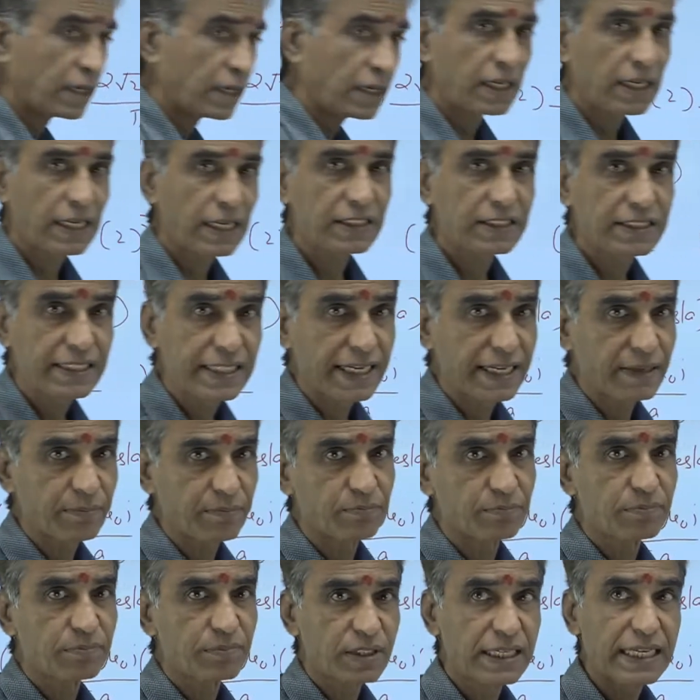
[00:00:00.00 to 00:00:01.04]
all are
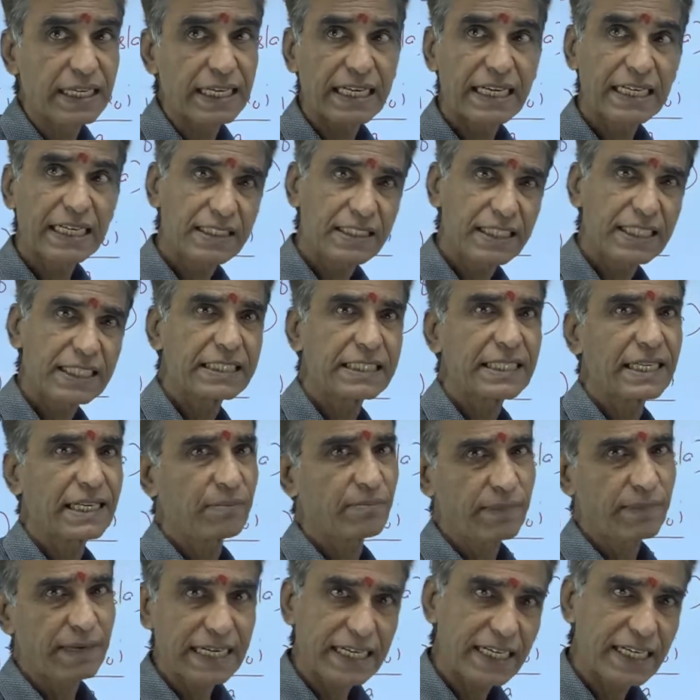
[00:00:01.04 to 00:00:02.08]
same, direction is
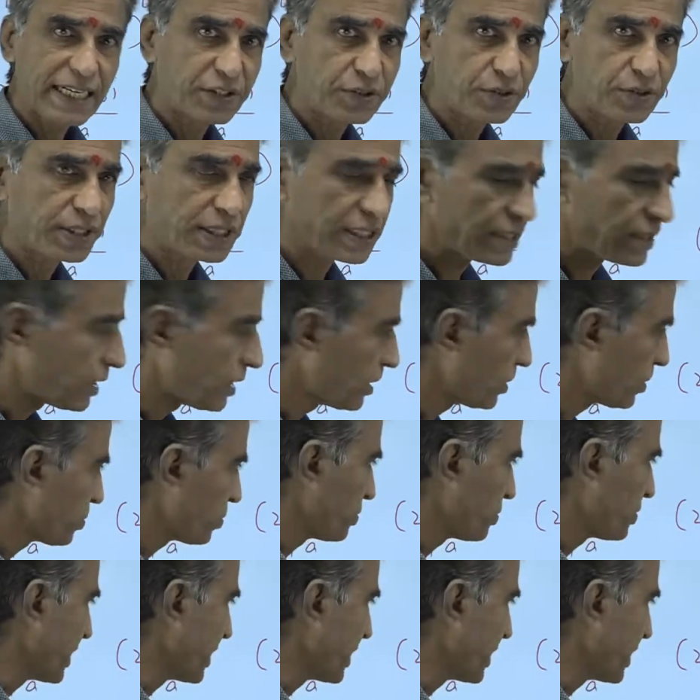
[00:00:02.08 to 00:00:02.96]
same, magnitude is also